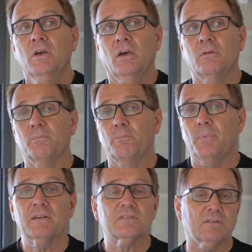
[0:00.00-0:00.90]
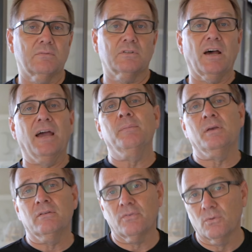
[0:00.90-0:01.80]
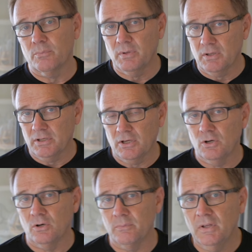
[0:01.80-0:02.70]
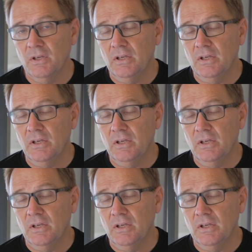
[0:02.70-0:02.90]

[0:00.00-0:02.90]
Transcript: and best timing for building a home.